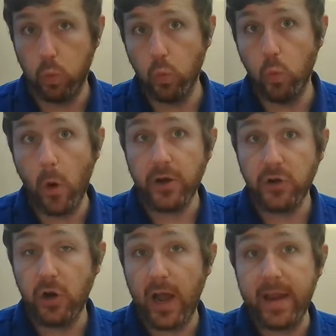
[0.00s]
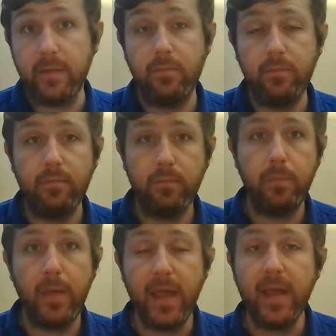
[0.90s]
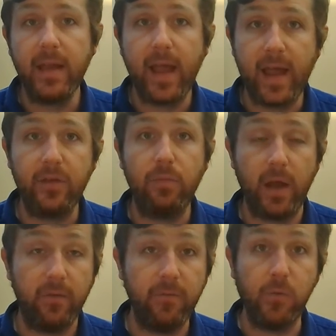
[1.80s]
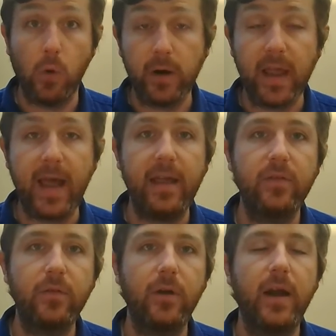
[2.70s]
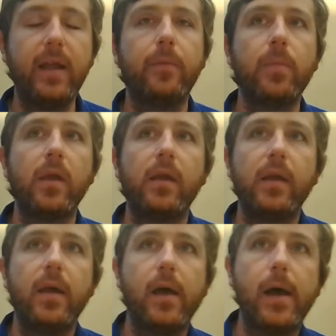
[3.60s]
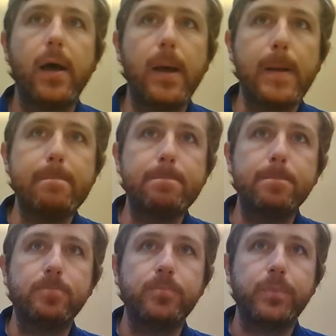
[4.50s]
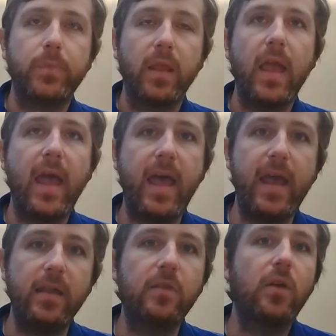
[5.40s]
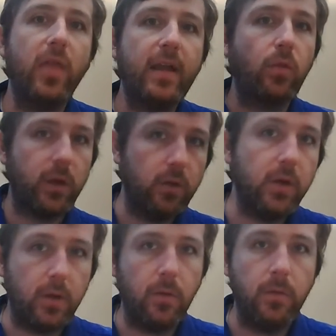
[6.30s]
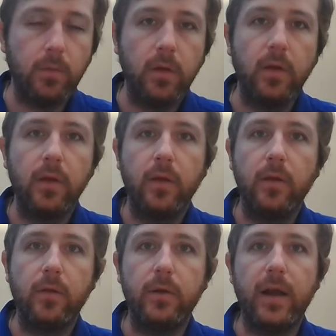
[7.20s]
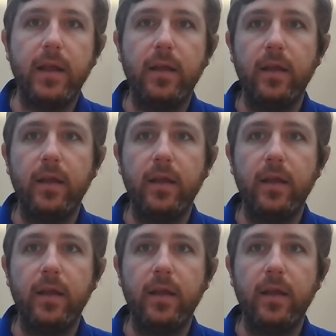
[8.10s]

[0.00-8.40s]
What should I pick as my forecast, right? And so that's what you do, right?